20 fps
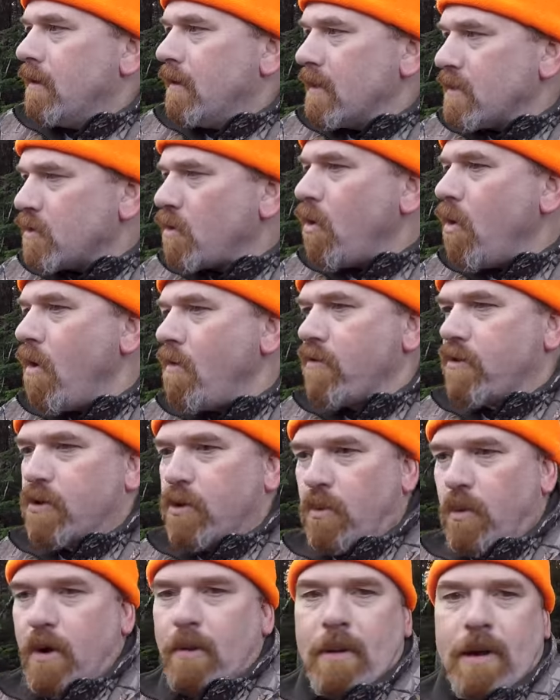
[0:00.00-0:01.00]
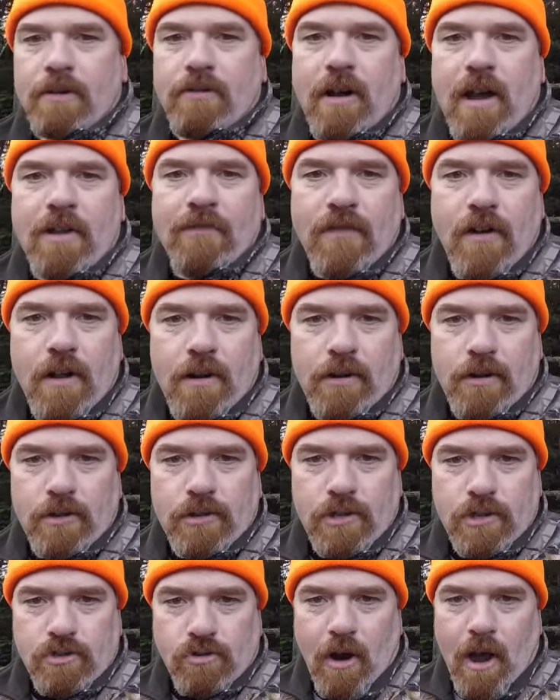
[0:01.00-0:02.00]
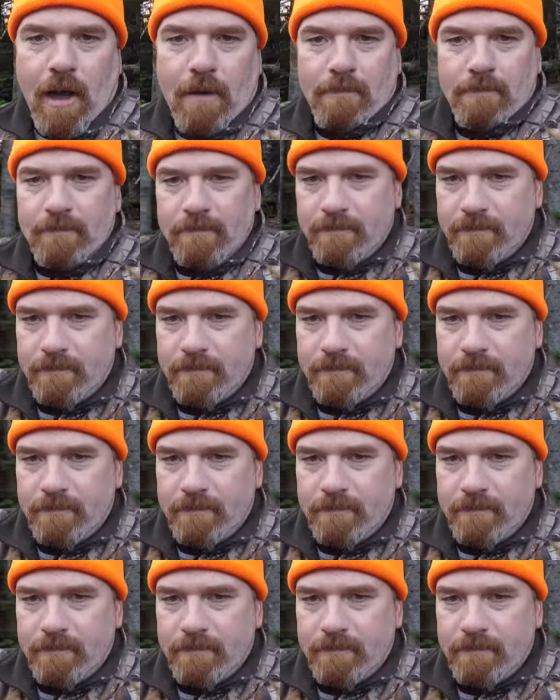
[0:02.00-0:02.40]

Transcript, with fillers: let's go over to where my grandfather used to trap.